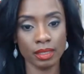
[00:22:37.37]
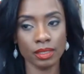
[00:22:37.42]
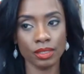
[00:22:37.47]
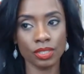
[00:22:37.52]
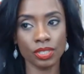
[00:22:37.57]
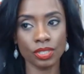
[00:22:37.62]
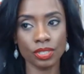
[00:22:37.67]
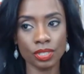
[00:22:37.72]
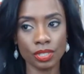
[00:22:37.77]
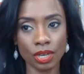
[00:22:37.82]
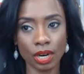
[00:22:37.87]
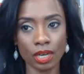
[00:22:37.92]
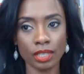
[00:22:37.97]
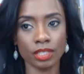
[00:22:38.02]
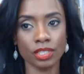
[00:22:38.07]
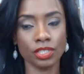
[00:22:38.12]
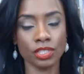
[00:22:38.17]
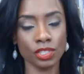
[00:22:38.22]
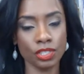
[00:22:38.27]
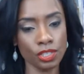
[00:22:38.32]
to
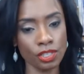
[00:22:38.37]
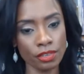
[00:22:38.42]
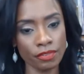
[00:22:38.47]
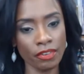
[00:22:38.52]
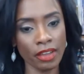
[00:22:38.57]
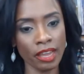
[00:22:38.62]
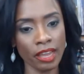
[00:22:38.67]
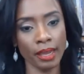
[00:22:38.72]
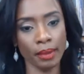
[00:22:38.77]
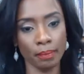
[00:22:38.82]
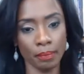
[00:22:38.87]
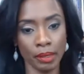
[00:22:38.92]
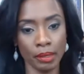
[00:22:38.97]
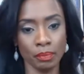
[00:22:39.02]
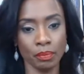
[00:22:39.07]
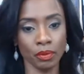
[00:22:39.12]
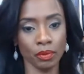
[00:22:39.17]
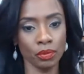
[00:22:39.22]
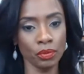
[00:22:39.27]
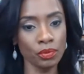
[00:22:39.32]
start surveying
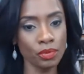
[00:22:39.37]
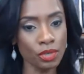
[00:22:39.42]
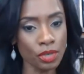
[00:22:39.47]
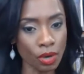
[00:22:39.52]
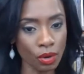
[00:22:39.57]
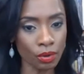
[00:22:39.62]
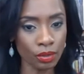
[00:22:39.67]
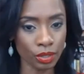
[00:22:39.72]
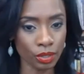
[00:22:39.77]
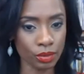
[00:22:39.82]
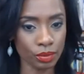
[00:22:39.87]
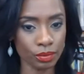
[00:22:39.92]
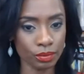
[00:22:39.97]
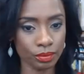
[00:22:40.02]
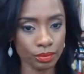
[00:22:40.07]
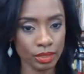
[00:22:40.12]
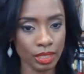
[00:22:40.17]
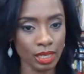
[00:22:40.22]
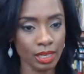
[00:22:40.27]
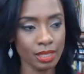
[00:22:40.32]
people who know you.
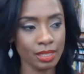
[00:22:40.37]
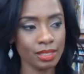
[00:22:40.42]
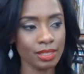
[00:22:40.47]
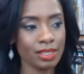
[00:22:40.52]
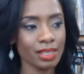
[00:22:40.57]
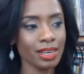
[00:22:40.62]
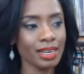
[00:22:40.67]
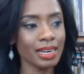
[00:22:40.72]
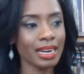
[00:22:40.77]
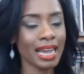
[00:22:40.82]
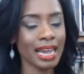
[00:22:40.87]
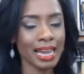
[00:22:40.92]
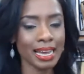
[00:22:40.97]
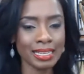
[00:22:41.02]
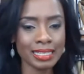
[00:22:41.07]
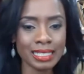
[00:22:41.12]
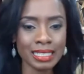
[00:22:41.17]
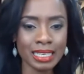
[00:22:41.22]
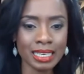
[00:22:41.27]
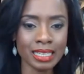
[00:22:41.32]
Start
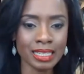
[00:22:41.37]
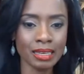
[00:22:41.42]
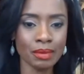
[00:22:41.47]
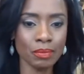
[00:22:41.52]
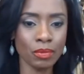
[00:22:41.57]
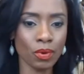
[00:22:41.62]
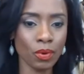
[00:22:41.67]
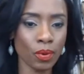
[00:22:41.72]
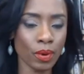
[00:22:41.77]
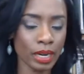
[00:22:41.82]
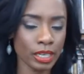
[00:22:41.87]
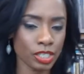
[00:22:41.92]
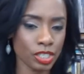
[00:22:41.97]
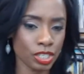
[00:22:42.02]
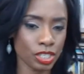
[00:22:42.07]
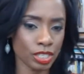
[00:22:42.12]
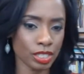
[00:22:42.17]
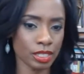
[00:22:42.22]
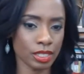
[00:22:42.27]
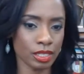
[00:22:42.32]
asking them
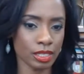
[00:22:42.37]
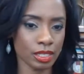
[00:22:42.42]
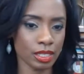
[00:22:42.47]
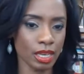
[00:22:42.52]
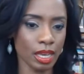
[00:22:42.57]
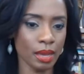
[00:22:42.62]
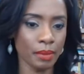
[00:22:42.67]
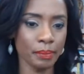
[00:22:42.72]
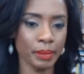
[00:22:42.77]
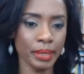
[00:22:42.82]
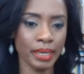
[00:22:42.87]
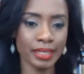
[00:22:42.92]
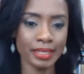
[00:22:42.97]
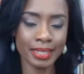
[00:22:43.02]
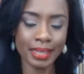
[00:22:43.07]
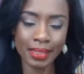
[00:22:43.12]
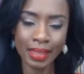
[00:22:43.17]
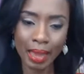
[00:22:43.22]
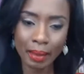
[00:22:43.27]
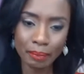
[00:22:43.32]
questions,
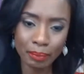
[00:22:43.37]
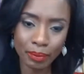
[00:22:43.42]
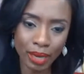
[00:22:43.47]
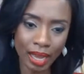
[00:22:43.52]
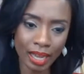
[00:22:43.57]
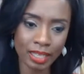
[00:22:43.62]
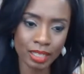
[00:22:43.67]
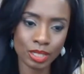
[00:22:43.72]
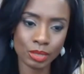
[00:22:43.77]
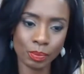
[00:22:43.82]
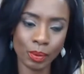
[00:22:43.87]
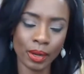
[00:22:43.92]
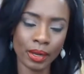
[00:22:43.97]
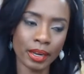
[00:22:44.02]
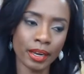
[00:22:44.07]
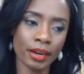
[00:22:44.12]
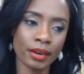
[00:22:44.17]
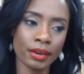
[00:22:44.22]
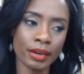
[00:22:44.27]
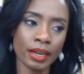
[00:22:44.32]
because in that blind
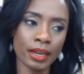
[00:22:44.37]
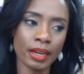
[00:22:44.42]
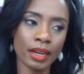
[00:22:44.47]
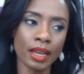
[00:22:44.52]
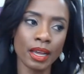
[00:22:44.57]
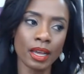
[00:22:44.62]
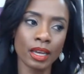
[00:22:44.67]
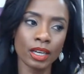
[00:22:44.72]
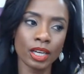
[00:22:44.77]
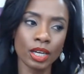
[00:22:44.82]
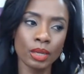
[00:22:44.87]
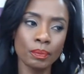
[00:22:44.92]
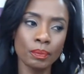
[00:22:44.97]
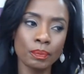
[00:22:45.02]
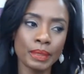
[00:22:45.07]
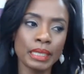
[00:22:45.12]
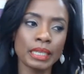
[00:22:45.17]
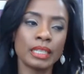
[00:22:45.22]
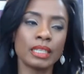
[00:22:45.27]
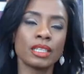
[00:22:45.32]
spot area could
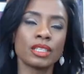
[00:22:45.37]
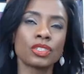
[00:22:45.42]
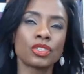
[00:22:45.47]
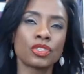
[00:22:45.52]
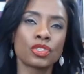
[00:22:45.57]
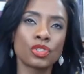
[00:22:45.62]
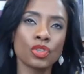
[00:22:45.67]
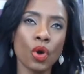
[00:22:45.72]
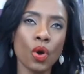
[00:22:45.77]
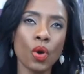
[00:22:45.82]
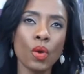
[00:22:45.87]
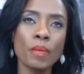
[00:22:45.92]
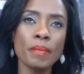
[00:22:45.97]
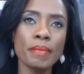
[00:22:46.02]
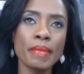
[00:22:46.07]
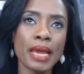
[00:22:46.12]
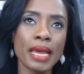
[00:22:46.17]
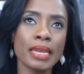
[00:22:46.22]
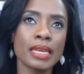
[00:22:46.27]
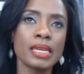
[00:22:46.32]
be so
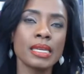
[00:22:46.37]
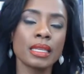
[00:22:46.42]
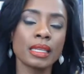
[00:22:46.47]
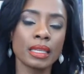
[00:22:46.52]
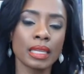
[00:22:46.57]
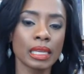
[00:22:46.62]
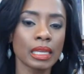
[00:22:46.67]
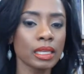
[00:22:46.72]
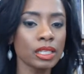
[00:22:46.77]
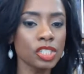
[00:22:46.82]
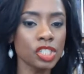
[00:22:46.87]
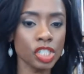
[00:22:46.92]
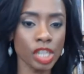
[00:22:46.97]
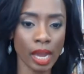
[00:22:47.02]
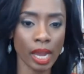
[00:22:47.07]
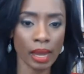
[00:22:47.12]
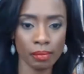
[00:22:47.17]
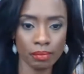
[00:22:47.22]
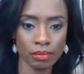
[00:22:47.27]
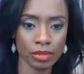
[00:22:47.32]
many little
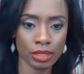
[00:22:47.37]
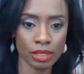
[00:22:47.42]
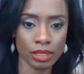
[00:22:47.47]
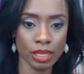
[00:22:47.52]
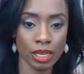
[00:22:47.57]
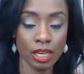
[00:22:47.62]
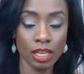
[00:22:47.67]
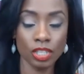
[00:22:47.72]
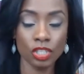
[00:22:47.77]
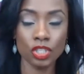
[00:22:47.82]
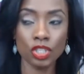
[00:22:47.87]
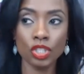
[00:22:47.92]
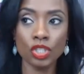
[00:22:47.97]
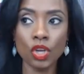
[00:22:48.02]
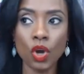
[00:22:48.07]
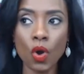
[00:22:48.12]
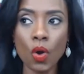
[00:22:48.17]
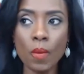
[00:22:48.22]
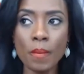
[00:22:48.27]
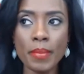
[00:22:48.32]
gems,
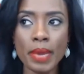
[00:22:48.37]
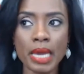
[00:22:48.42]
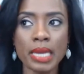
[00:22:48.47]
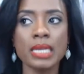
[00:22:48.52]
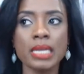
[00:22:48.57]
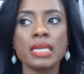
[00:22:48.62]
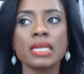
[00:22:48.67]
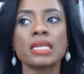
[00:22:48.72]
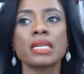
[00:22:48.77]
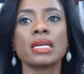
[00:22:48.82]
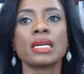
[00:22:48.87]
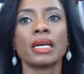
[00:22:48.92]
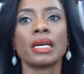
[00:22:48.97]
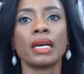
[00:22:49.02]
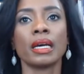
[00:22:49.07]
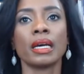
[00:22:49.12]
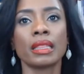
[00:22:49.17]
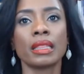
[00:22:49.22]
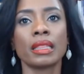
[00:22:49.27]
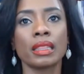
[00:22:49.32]
so many
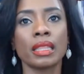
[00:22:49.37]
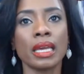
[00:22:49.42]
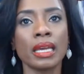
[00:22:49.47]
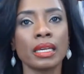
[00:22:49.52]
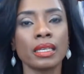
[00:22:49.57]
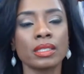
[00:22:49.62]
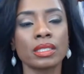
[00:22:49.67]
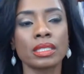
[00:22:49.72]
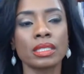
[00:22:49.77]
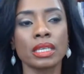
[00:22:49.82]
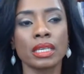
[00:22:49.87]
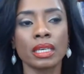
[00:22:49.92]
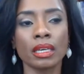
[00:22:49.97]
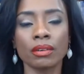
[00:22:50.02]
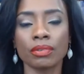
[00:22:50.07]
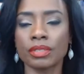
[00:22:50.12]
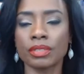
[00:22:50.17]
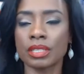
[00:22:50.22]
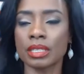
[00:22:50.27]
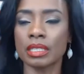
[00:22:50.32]
things,
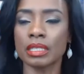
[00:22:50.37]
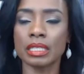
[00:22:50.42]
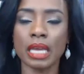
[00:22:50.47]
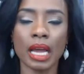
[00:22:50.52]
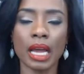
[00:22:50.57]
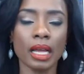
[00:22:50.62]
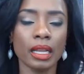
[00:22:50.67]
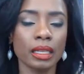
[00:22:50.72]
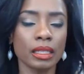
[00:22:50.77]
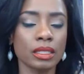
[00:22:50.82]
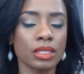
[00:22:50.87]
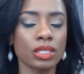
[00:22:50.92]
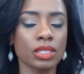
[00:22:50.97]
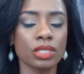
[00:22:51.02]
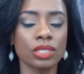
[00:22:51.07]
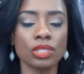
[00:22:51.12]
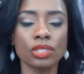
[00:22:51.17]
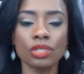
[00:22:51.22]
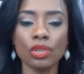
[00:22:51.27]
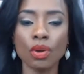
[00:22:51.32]
gifts and talents,
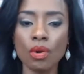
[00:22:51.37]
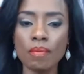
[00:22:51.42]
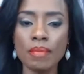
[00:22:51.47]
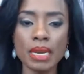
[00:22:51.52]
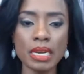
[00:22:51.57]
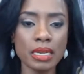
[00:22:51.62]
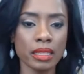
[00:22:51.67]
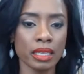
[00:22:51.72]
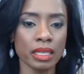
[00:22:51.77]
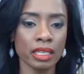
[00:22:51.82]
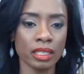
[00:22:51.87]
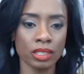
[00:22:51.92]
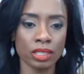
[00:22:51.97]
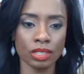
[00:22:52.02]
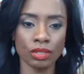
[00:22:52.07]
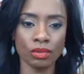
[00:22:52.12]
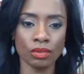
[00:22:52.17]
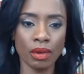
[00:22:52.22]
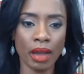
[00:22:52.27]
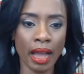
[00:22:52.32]
and so many things
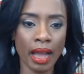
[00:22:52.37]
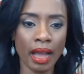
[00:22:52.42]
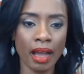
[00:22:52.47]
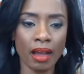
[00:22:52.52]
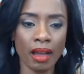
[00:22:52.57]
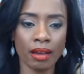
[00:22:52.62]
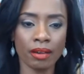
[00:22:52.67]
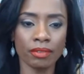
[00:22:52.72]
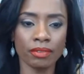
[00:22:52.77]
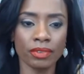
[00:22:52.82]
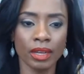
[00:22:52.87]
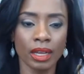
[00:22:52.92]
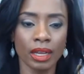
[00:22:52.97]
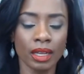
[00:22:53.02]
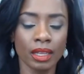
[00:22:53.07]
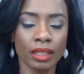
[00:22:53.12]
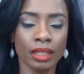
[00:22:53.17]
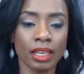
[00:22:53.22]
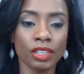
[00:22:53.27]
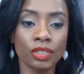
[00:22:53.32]
that you have
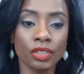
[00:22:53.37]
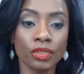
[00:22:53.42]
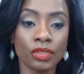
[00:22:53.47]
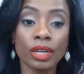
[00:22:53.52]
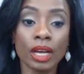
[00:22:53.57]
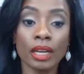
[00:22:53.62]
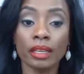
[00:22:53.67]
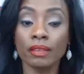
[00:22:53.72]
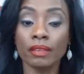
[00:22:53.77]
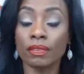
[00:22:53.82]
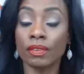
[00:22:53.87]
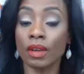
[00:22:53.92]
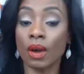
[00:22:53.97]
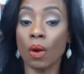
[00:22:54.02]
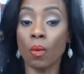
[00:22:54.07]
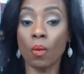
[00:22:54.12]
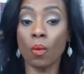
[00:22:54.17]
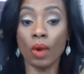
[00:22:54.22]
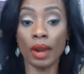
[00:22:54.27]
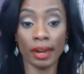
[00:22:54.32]
that you're not even
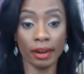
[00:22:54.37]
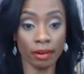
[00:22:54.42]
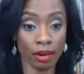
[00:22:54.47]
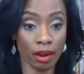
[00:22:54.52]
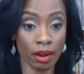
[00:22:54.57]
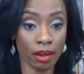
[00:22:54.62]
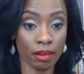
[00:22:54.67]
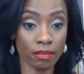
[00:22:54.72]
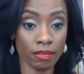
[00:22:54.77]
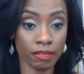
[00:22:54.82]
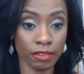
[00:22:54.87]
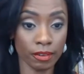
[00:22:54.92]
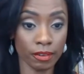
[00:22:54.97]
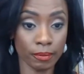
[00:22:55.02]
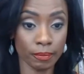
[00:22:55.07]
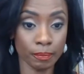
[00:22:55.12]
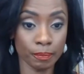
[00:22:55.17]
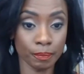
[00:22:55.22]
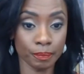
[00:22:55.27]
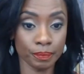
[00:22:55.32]
aware of
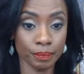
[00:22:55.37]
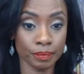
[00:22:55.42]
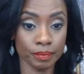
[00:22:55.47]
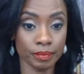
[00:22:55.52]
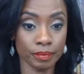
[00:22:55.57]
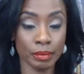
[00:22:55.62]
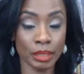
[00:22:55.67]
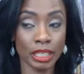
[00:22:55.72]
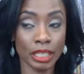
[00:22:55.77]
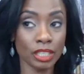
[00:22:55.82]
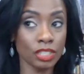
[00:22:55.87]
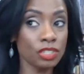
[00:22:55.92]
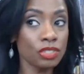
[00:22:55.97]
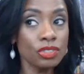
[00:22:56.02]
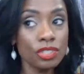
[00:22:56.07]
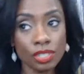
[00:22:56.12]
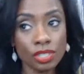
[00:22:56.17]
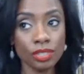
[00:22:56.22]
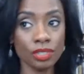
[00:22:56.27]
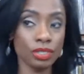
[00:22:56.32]
because you
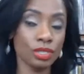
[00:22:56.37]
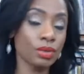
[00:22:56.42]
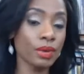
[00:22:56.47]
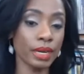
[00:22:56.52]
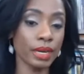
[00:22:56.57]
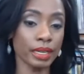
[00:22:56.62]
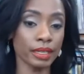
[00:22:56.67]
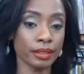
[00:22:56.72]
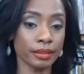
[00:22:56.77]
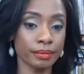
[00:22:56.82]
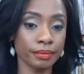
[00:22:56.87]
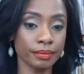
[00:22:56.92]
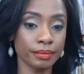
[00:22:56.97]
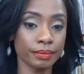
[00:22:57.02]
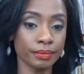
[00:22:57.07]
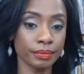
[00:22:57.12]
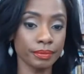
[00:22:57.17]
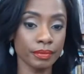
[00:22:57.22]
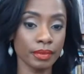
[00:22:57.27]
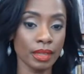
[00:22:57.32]
just do it.
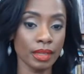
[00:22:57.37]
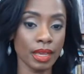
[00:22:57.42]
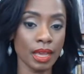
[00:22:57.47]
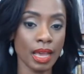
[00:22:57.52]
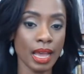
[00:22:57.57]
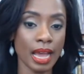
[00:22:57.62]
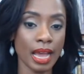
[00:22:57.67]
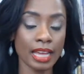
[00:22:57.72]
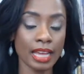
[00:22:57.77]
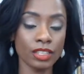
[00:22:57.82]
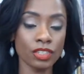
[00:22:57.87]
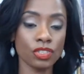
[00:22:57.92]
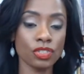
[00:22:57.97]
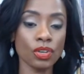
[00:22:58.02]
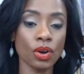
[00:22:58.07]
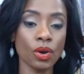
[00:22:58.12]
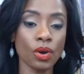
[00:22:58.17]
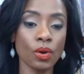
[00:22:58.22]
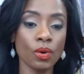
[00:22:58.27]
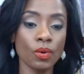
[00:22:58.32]
And
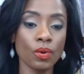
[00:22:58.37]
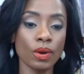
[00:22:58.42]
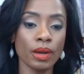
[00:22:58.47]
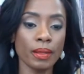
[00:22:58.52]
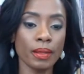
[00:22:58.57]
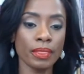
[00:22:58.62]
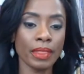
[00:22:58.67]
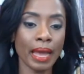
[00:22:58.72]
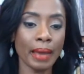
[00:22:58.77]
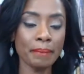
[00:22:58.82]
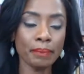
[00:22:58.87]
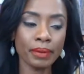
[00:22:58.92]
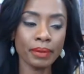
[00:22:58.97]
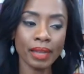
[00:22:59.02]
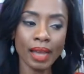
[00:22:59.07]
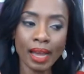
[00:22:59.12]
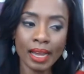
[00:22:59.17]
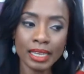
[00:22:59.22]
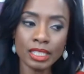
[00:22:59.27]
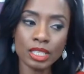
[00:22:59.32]
so that
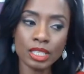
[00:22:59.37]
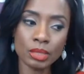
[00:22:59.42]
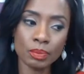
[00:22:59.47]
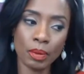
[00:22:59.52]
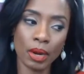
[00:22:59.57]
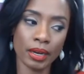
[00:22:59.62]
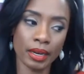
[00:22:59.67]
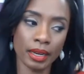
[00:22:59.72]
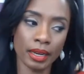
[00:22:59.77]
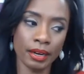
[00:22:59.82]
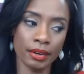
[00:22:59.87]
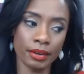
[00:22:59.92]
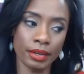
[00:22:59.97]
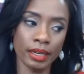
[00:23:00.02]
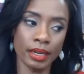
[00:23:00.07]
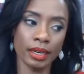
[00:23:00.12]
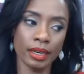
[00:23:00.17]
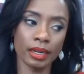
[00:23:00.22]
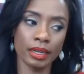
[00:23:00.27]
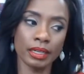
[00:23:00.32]
blind spot
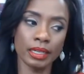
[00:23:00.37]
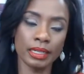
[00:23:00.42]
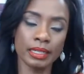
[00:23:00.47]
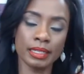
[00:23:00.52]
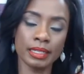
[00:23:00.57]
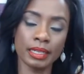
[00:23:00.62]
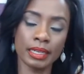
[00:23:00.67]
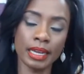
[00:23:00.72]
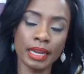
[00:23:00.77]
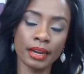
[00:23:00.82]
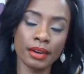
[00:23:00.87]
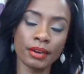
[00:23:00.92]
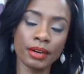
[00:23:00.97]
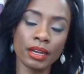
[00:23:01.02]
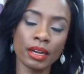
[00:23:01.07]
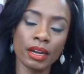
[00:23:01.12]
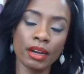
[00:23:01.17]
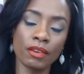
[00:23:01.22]
area is an area